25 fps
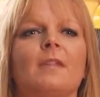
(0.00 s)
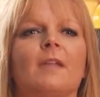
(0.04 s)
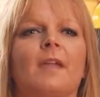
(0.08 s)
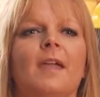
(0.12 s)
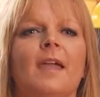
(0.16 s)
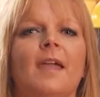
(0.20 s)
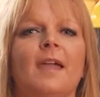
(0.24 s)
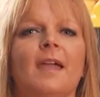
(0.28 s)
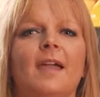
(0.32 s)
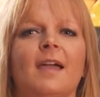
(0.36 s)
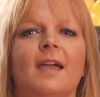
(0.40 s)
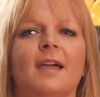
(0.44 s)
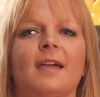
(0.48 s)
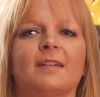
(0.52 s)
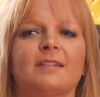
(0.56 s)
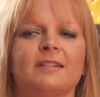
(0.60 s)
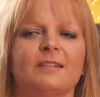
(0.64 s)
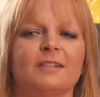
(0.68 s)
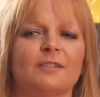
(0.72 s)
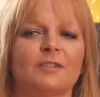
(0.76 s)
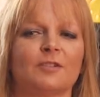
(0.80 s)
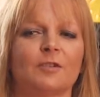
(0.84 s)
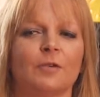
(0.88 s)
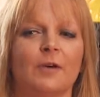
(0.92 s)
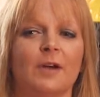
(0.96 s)

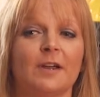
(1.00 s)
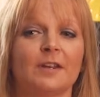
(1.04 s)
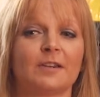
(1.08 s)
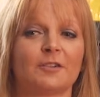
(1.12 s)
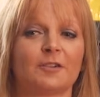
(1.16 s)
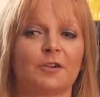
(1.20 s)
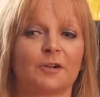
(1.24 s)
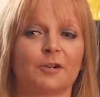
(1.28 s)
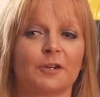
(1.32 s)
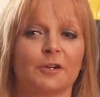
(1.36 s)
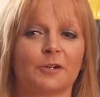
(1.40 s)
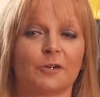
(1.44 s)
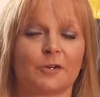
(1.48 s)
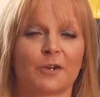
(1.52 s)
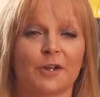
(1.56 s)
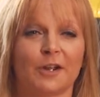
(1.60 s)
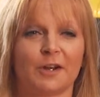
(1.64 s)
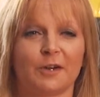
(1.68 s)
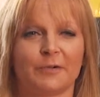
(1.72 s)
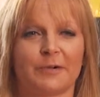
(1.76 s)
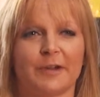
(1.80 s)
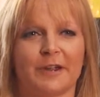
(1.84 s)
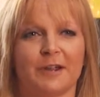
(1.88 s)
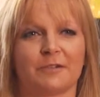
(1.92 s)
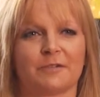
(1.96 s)
And so I started looking
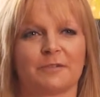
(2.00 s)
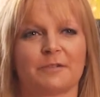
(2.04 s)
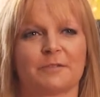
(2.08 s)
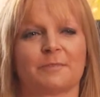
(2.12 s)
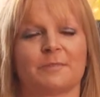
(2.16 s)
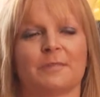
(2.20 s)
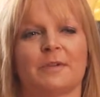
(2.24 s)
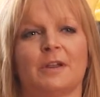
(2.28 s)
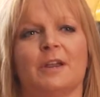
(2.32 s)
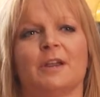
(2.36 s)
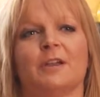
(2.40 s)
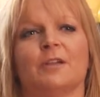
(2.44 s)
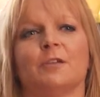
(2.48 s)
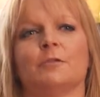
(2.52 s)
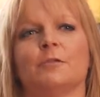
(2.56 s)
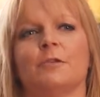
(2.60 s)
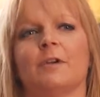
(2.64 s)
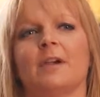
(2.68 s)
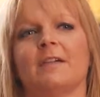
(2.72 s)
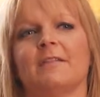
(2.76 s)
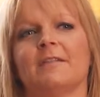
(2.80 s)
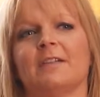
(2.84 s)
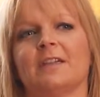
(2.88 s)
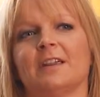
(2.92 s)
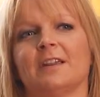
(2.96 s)
around,
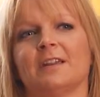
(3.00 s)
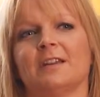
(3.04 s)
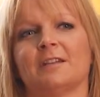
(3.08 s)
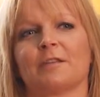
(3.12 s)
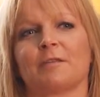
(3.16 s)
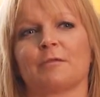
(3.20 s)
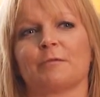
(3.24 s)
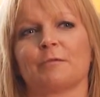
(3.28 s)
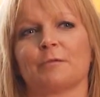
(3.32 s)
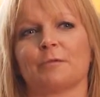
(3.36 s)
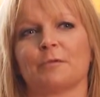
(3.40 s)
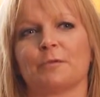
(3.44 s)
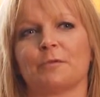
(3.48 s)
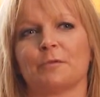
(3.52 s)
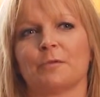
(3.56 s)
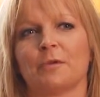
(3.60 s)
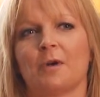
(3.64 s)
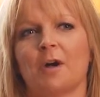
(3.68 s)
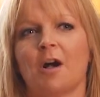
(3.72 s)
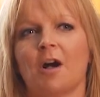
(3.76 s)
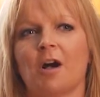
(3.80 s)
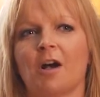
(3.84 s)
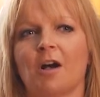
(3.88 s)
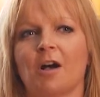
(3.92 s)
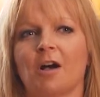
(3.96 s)
driving through
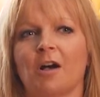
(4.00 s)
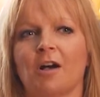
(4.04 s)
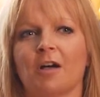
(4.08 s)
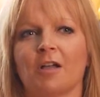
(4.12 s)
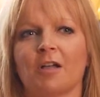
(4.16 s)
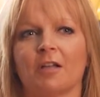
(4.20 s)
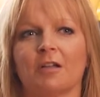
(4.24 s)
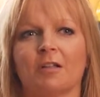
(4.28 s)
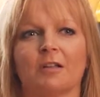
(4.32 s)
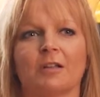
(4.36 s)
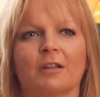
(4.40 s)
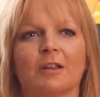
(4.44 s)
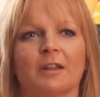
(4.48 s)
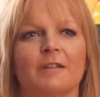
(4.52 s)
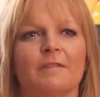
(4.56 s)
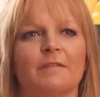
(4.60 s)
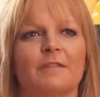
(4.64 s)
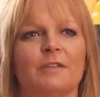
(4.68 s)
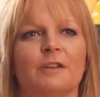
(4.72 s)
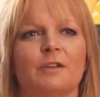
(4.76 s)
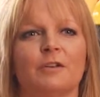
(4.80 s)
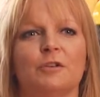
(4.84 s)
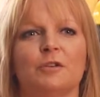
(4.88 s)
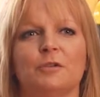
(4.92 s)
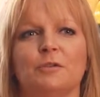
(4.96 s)
all of
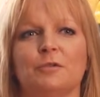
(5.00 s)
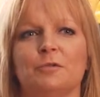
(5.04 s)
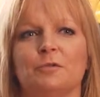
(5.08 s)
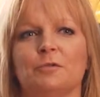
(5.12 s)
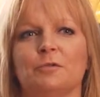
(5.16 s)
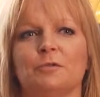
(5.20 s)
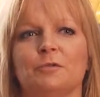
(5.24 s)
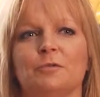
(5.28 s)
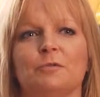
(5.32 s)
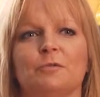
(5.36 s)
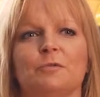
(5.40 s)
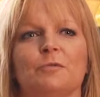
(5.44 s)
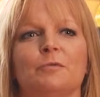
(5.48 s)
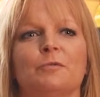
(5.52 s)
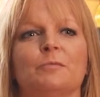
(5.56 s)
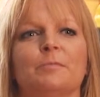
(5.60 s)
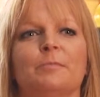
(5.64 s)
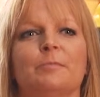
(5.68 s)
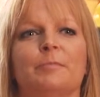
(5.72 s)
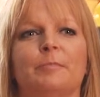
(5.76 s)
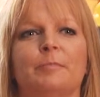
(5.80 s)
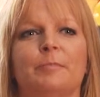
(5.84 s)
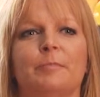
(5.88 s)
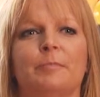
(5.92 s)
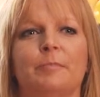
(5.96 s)
the new
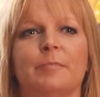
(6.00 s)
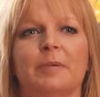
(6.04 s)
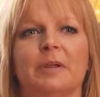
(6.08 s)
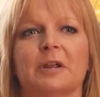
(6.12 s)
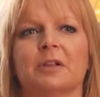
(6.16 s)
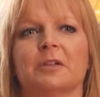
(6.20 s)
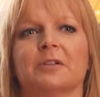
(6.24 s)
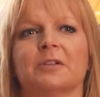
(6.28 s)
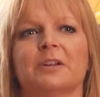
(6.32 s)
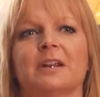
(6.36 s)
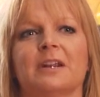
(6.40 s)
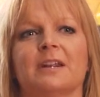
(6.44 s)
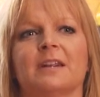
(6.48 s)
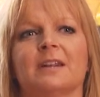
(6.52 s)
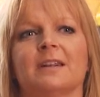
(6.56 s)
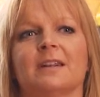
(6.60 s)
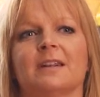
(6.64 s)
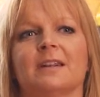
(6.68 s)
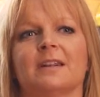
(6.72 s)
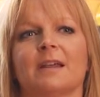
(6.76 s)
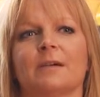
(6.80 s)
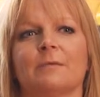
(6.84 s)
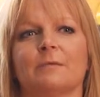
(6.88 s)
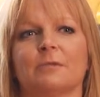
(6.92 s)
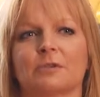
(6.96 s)

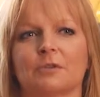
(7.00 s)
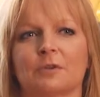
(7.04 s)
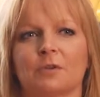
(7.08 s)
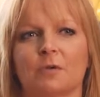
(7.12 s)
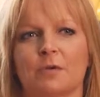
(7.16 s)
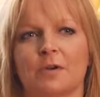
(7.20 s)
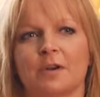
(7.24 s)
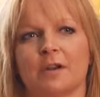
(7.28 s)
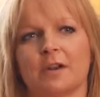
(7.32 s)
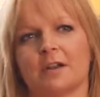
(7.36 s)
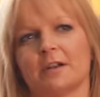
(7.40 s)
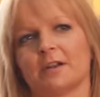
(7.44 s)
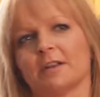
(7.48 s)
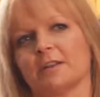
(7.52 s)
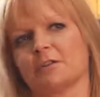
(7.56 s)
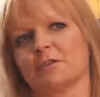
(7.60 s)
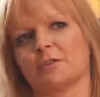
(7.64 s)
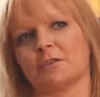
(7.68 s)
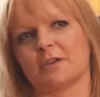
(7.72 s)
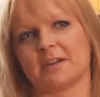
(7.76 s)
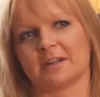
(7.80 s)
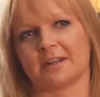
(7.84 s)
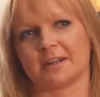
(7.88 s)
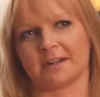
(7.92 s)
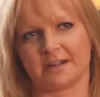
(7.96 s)
building that was going on in the
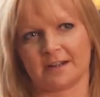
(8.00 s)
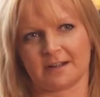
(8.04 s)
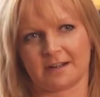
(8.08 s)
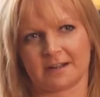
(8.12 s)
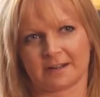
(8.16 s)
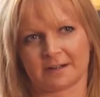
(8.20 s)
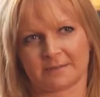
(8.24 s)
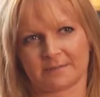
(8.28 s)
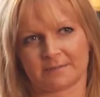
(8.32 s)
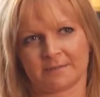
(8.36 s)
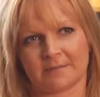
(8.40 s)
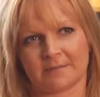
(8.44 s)
Tri-Cities.